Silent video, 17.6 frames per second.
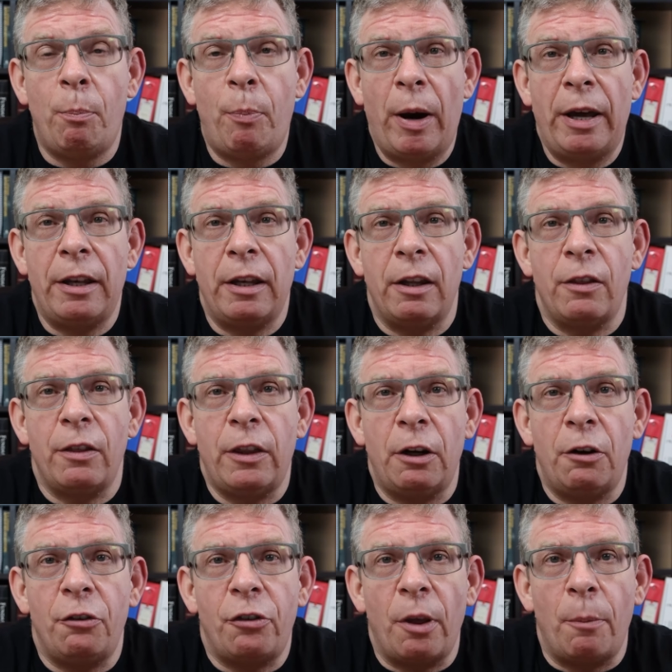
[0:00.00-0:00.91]
But
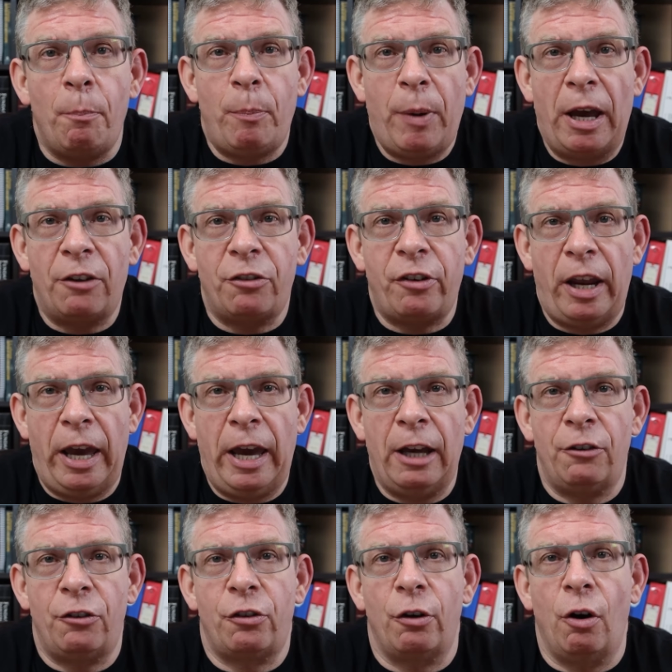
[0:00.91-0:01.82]
there's the best
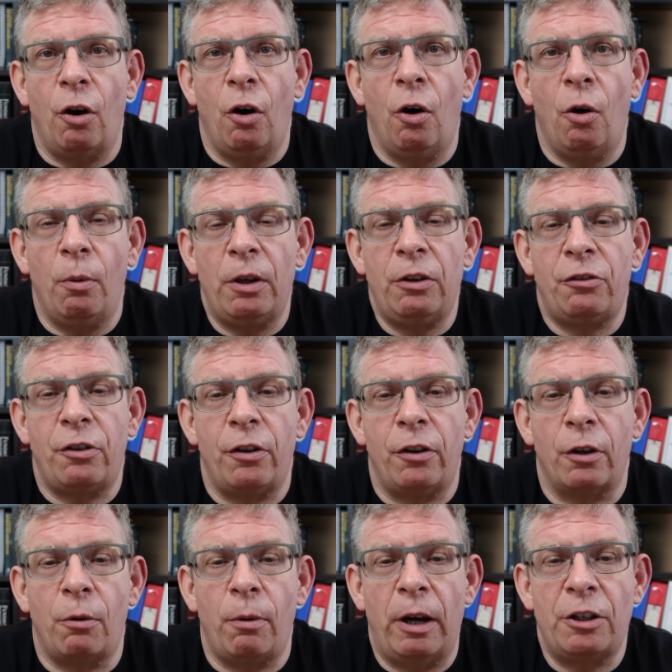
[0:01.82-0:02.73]
answer always
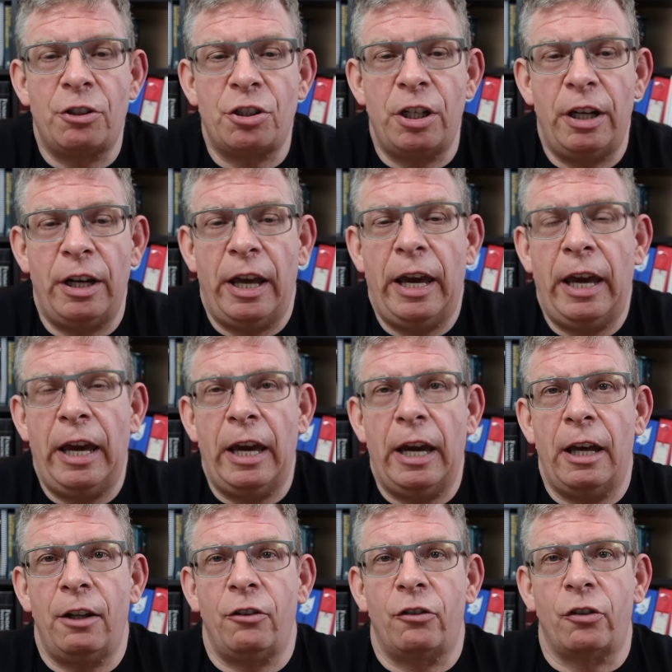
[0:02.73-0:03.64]
to the question.
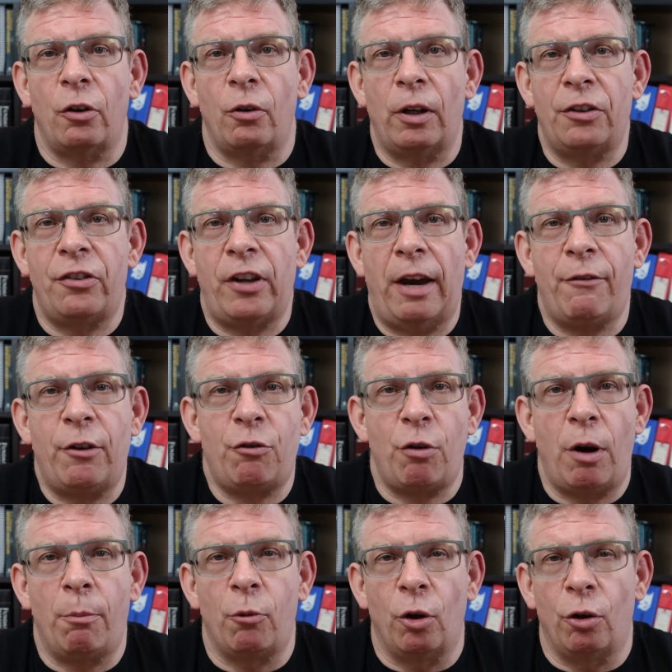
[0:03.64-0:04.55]
And so let's have a
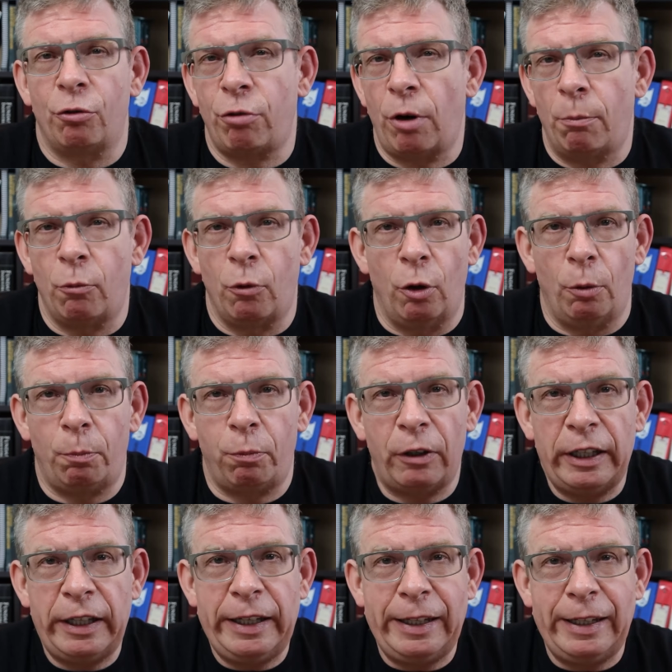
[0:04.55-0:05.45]
drum roll,
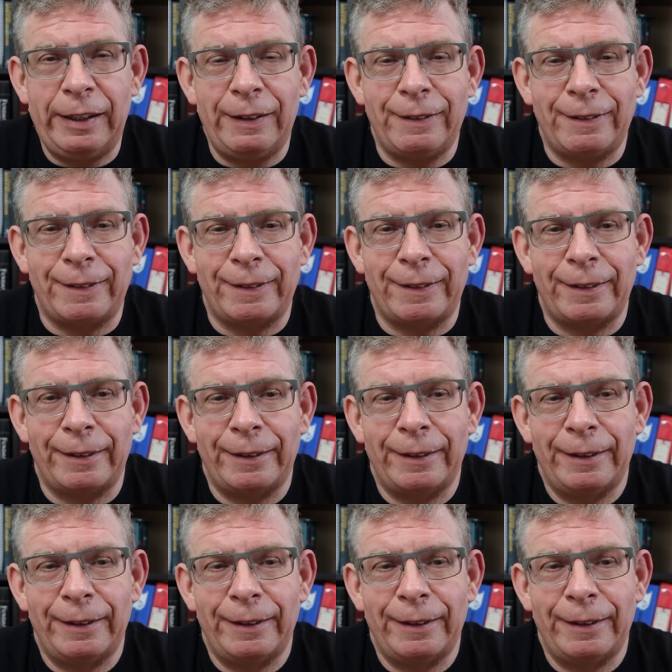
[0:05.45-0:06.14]
please.